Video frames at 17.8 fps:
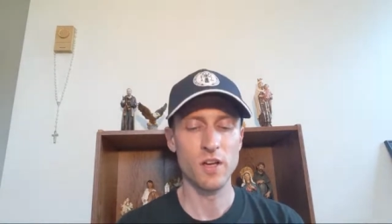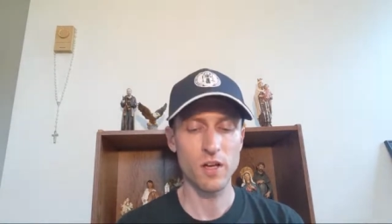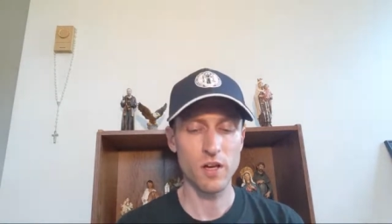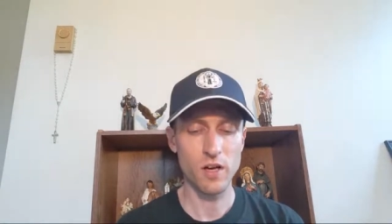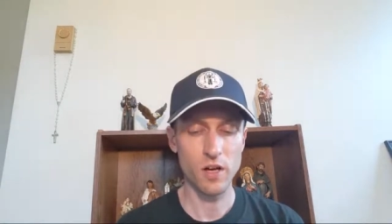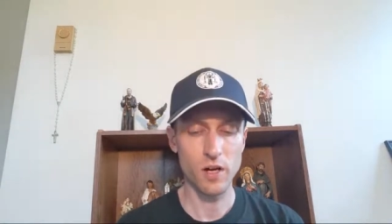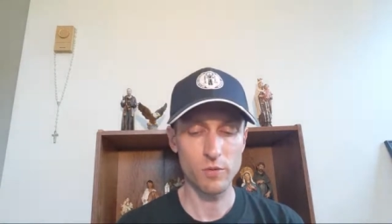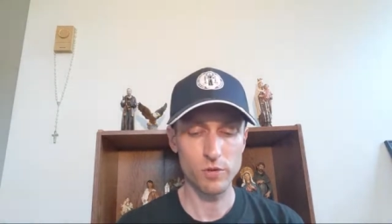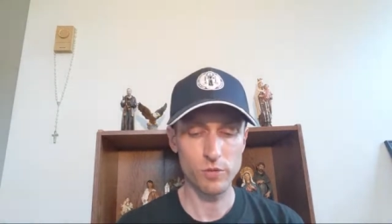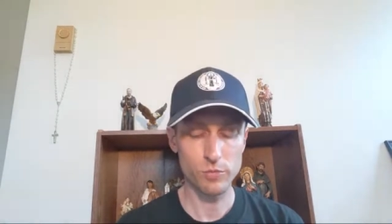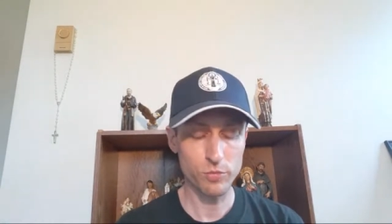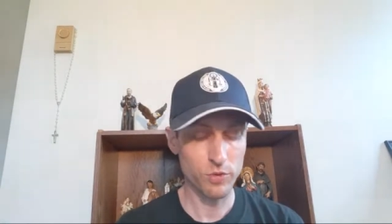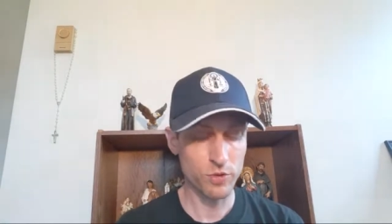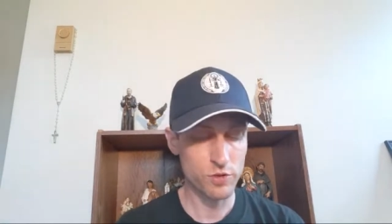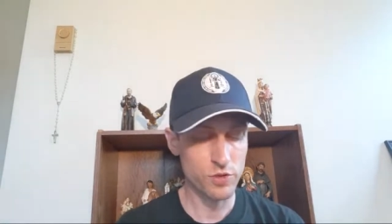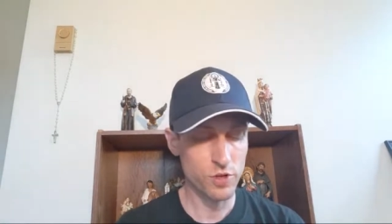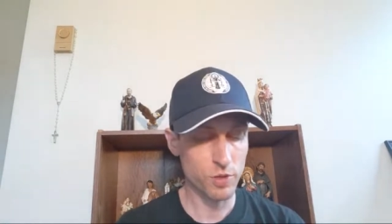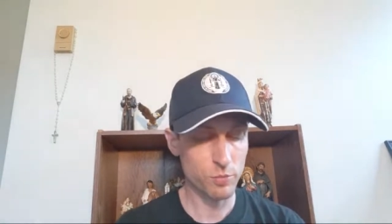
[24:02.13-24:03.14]
Uh, when
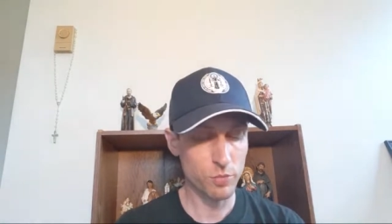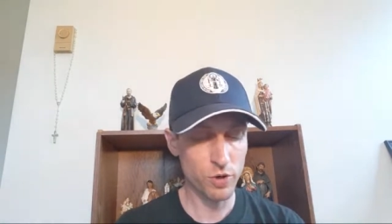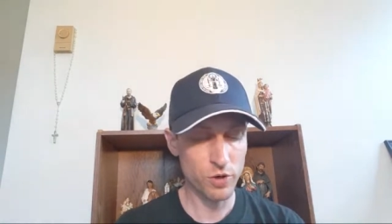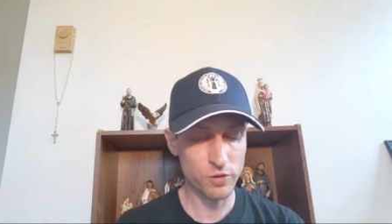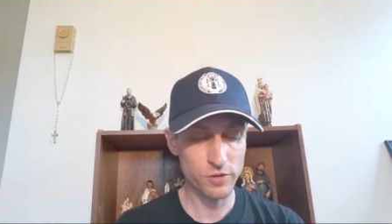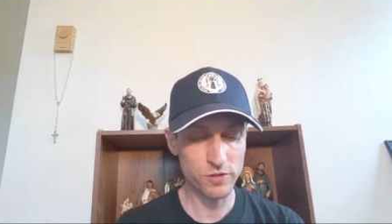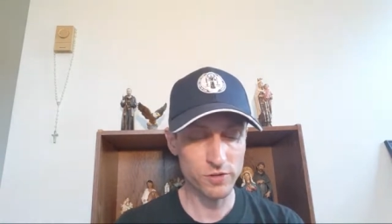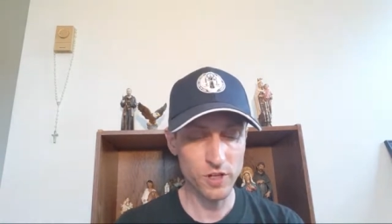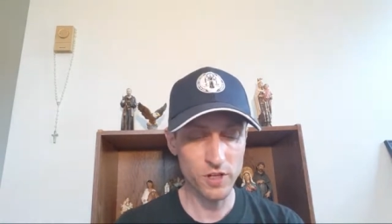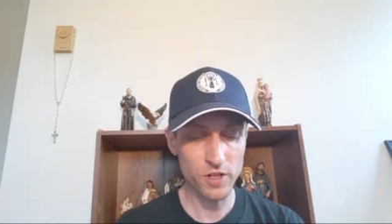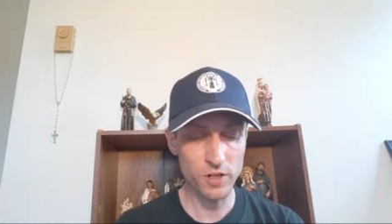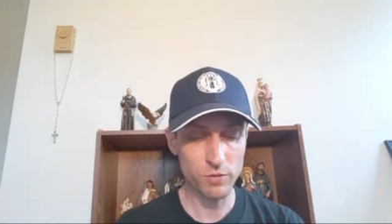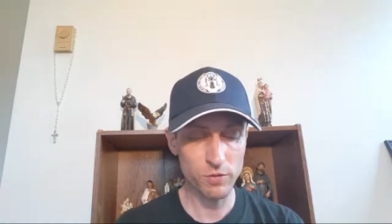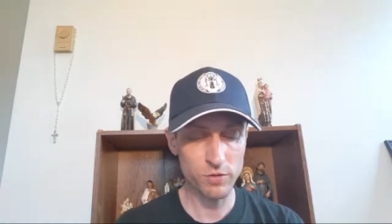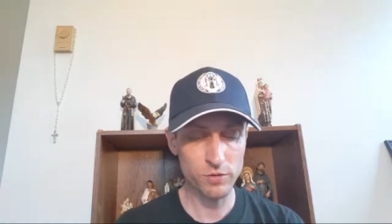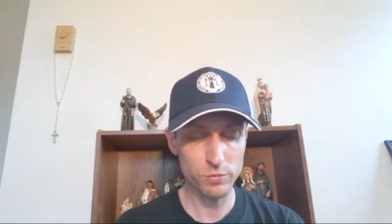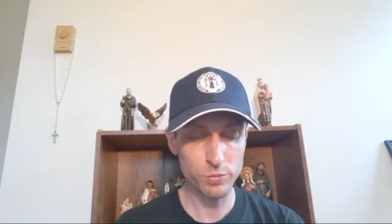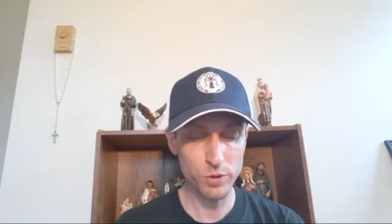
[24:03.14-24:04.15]
when John Paul II
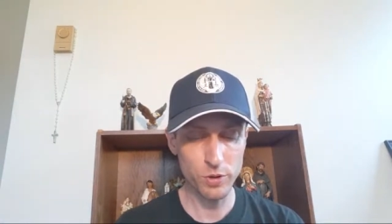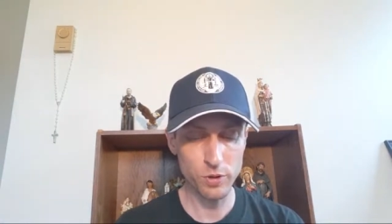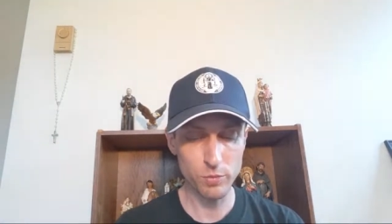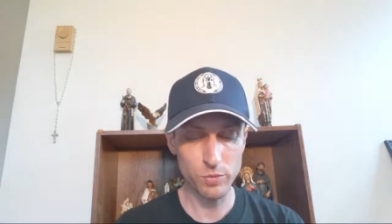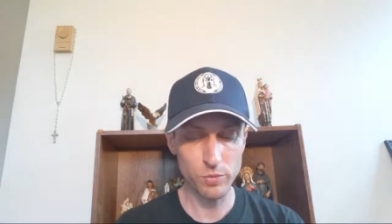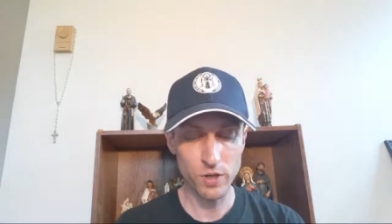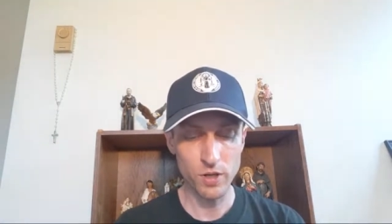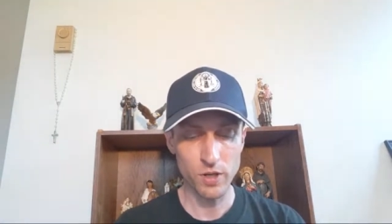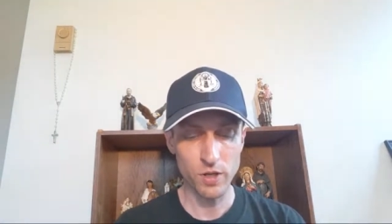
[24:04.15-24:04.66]
was pope